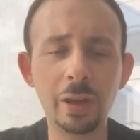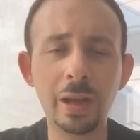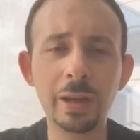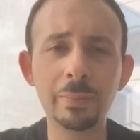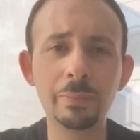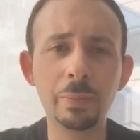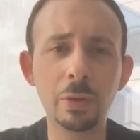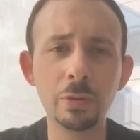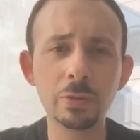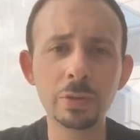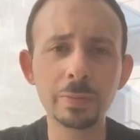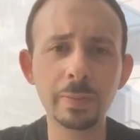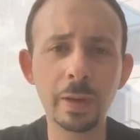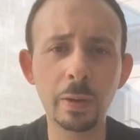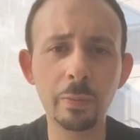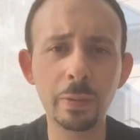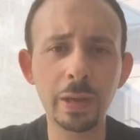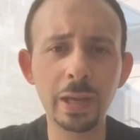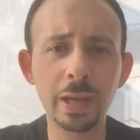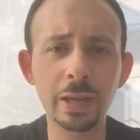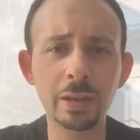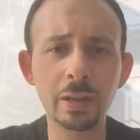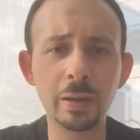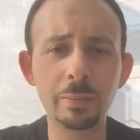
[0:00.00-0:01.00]
I post my
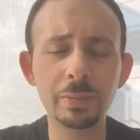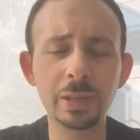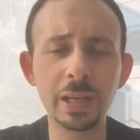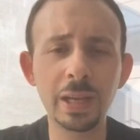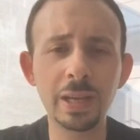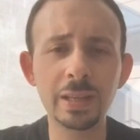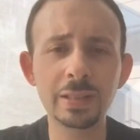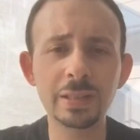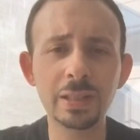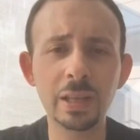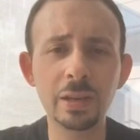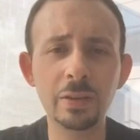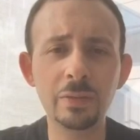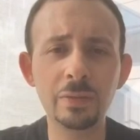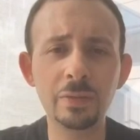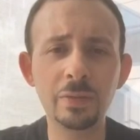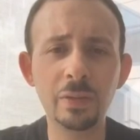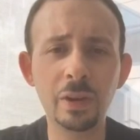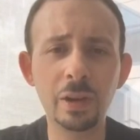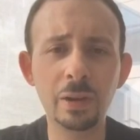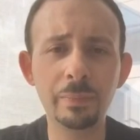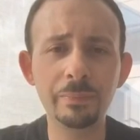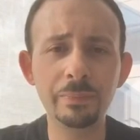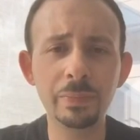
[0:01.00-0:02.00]
weekend updates, and
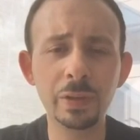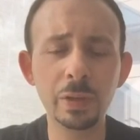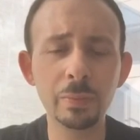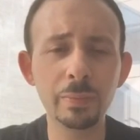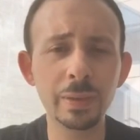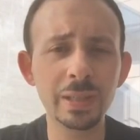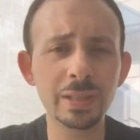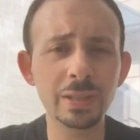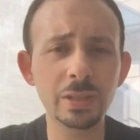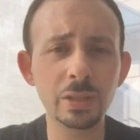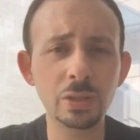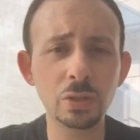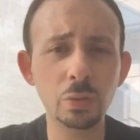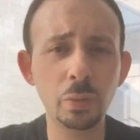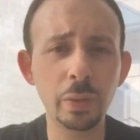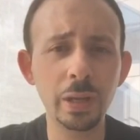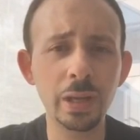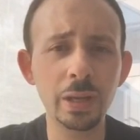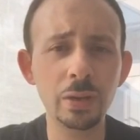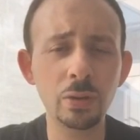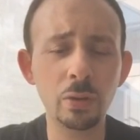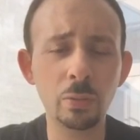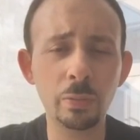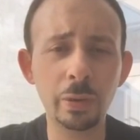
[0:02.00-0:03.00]
if you miss the
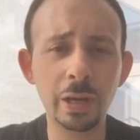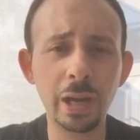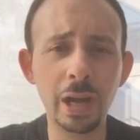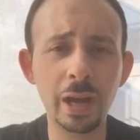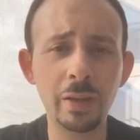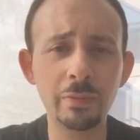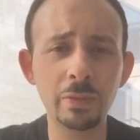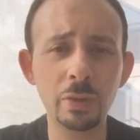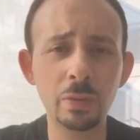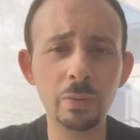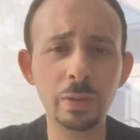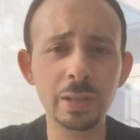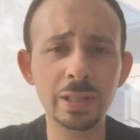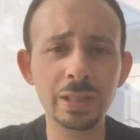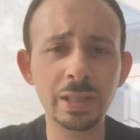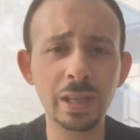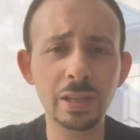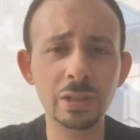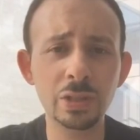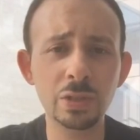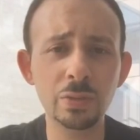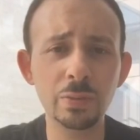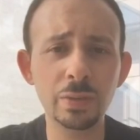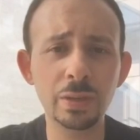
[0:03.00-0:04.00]
tweet or what have you, it
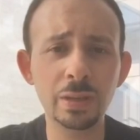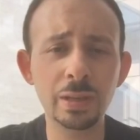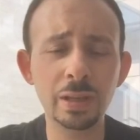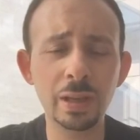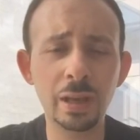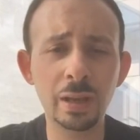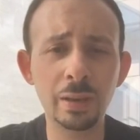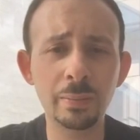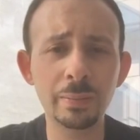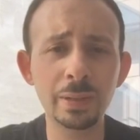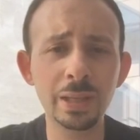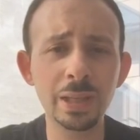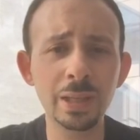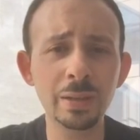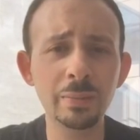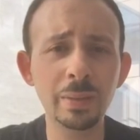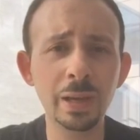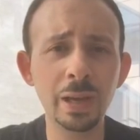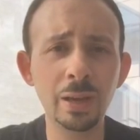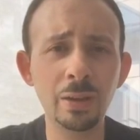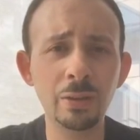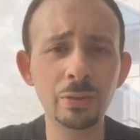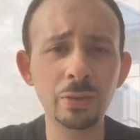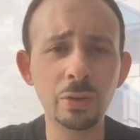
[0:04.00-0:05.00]
sends you a
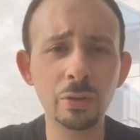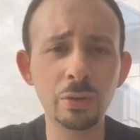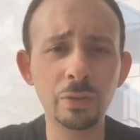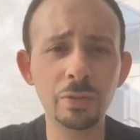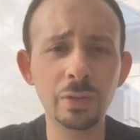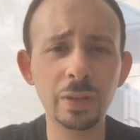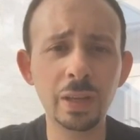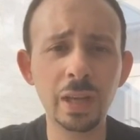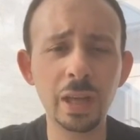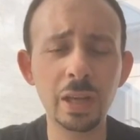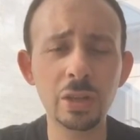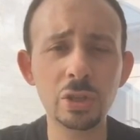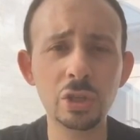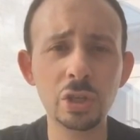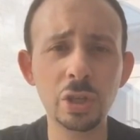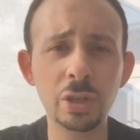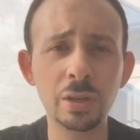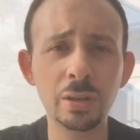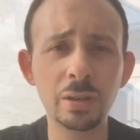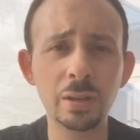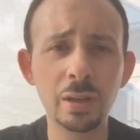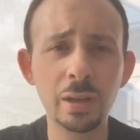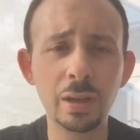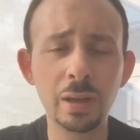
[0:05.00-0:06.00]
email
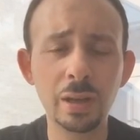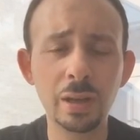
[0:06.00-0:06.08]
notification,